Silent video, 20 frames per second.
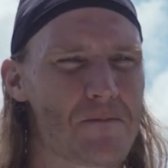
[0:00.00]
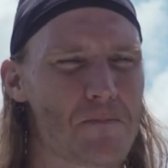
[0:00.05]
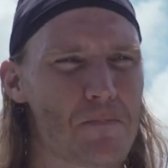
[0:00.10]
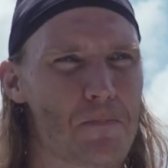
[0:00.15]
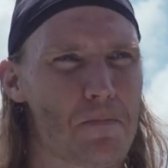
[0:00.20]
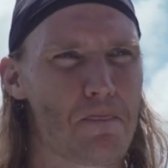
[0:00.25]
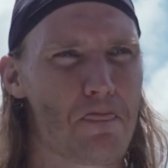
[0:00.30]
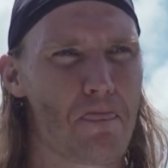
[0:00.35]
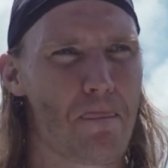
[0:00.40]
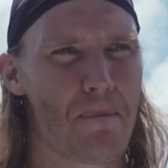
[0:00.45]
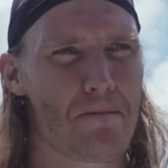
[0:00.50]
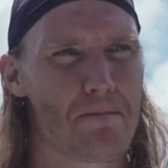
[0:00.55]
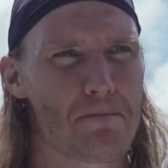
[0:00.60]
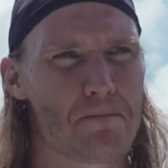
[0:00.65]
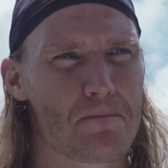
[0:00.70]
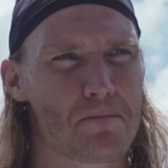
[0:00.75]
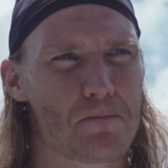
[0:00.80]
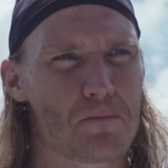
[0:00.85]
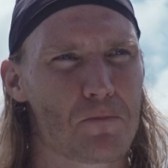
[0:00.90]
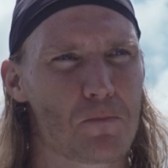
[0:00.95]
But
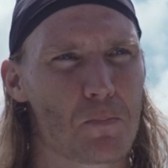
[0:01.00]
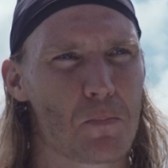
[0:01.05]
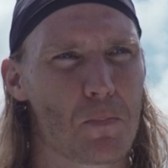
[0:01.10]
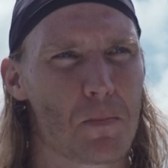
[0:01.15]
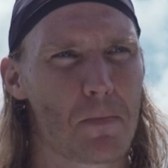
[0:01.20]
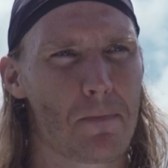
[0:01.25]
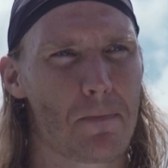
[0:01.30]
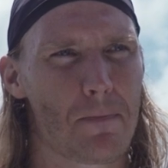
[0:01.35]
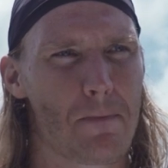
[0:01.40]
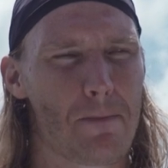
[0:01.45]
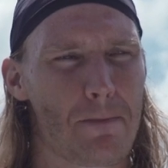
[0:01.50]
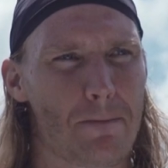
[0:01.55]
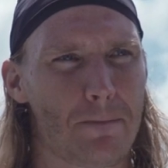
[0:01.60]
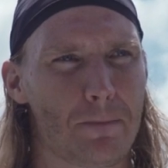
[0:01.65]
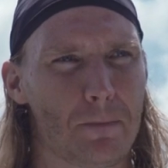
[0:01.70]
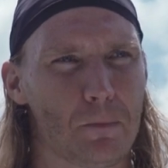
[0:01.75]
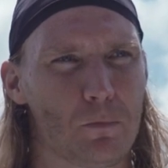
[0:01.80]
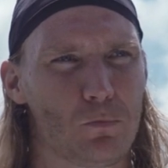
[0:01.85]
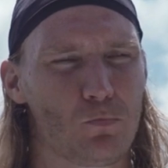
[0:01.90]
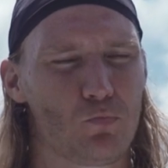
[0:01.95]

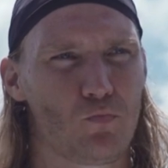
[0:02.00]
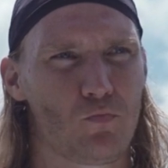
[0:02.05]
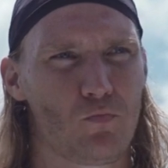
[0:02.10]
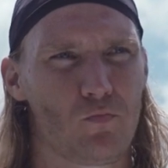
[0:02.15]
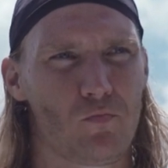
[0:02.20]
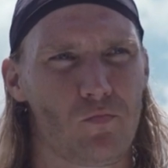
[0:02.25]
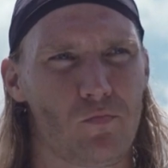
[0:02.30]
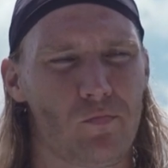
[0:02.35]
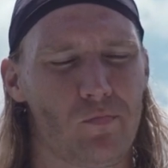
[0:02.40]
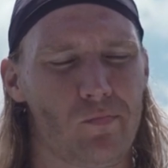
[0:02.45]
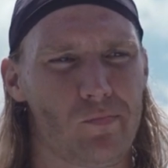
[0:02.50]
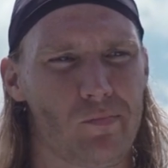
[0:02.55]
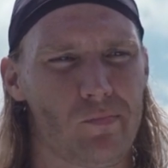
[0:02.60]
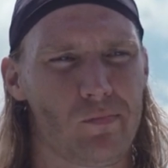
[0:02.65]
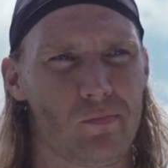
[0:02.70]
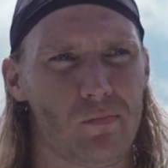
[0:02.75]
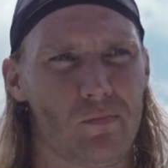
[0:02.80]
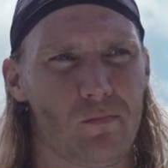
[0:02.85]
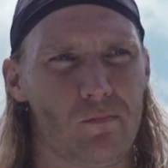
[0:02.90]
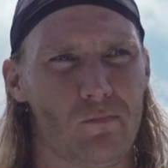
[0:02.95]
was the
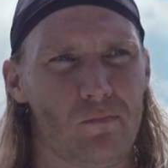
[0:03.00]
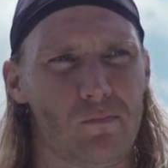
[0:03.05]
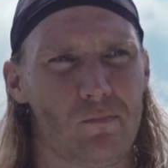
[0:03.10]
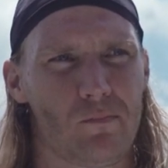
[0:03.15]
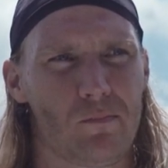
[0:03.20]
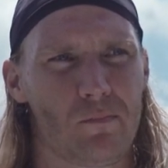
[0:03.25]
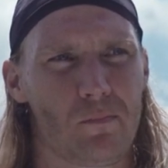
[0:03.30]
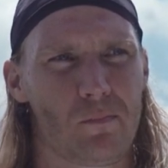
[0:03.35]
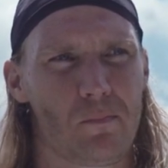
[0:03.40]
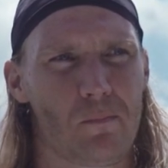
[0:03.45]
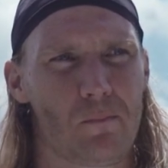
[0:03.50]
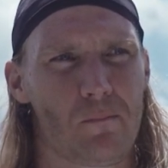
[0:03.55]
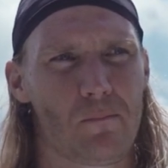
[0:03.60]
Dolphins sort of